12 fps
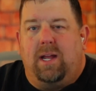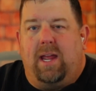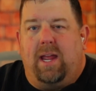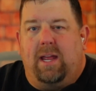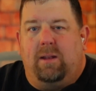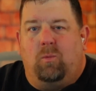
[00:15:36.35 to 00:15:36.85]

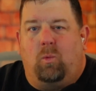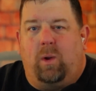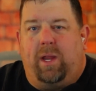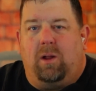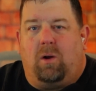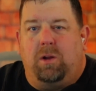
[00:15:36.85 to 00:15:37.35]
And
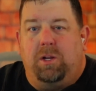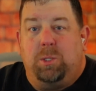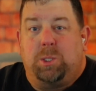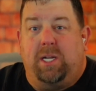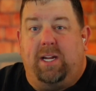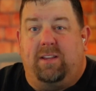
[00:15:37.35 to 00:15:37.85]
we are
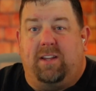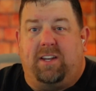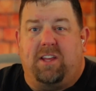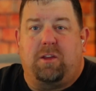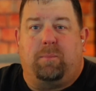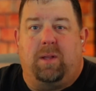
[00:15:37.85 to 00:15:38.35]
usually in the
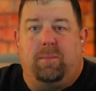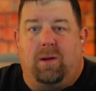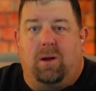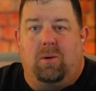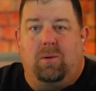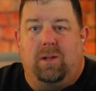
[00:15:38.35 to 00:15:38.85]
discipline
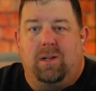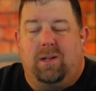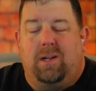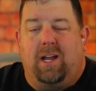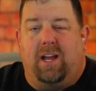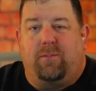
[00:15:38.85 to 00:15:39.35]
mode
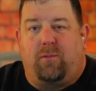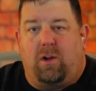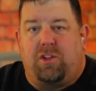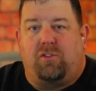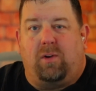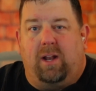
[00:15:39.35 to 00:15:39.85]
and
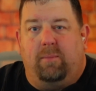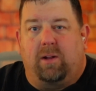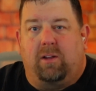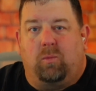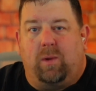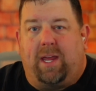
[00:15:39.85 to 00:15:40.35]
frustrated
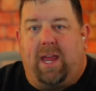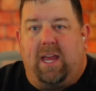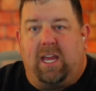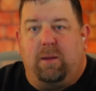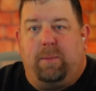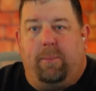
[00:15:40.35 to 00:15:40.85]
because we can't
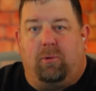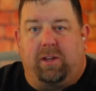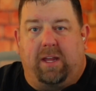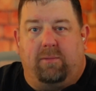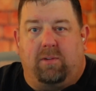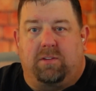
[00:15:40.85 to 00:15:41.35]
get people to
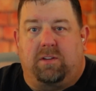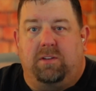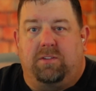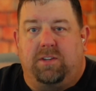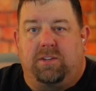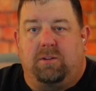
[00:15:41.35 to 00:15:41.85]
give us
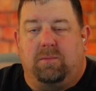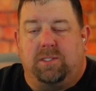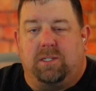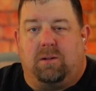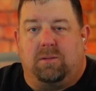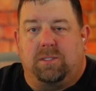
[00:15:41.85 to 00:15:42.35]
consistent
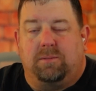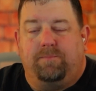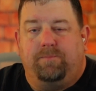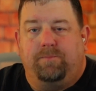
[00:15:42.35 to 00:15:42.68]
results.